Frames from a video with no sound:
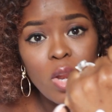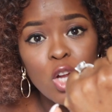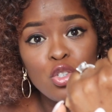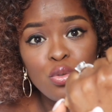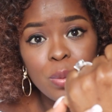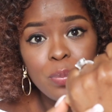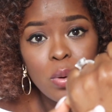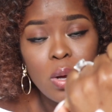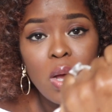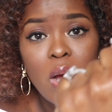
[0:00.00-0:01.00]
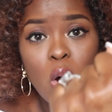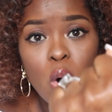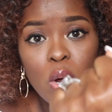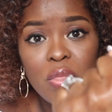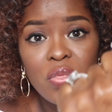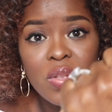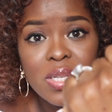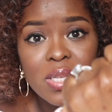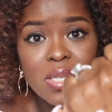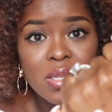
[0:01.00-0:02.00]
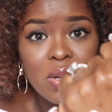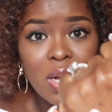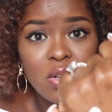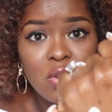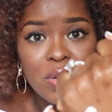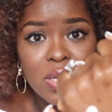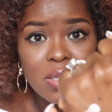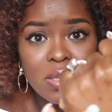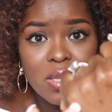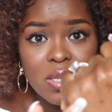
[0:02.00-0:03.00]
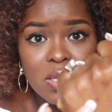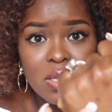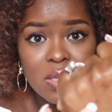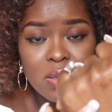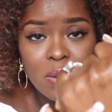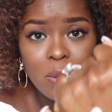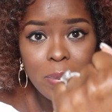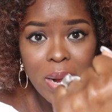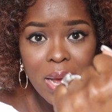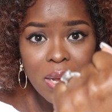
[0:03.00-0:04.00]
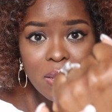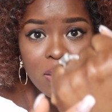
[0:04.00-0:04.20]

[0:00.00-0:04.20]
drip on this. I don't know if you can see this black